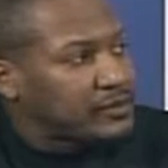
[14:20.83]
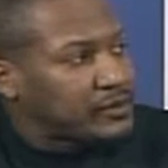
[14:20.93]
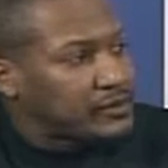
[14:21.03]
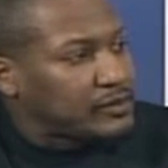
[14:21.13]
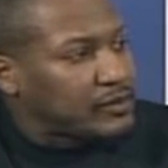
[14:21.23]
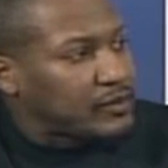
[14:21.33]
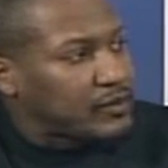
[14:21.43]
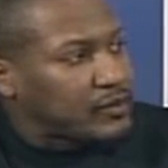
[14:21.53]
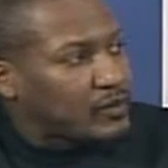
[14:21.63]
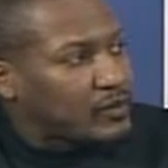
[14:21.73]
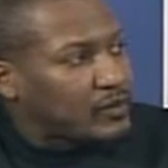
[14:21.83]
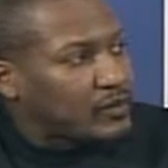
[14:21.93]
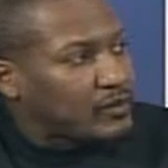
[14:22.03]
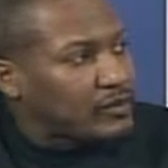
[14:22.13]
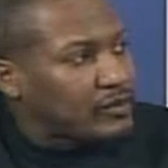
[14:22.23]

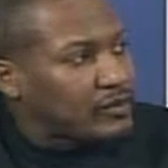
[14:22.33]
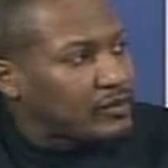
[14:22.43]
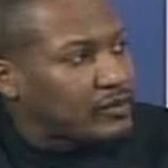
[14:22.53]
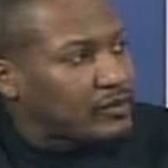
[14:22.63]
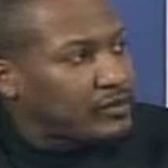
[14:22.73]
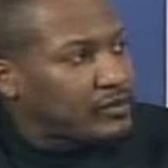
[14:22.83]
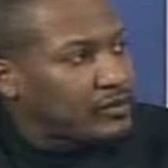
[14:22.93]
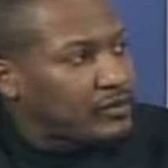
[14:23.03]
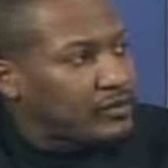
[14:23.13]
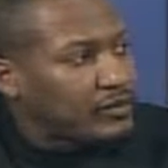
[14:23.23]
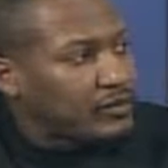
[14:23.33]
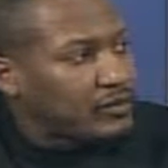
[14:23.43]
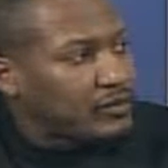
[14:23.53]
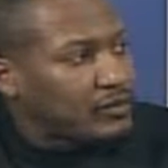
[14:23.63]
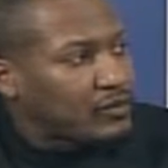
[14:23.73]

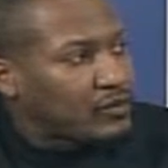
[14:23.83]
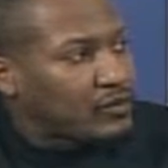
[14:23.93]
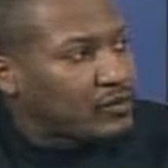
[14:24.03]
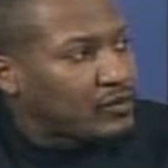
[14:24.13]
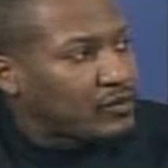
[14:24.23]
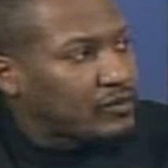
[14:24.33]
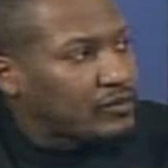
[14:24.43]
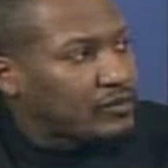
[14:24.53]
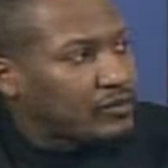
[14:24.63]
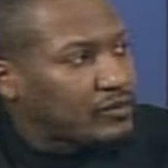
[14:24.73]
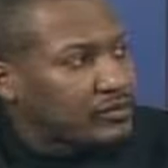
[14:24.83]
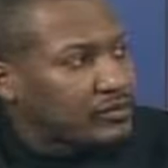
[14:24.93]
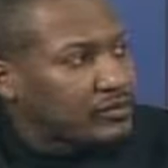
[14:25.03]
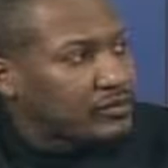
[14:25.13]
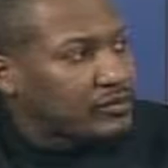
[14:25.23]

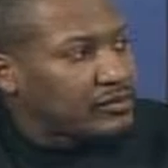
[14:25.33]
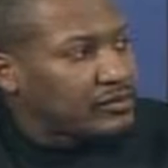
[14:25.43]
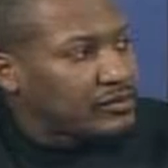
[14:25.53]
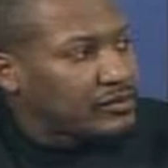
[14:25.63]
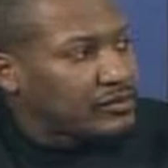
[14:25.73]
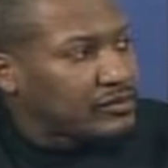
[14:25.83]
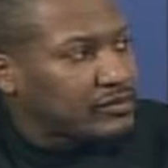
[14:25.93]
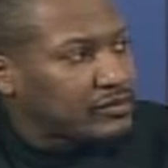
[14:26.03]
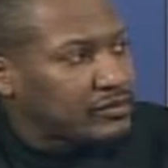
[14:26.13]
This person isn't speaking.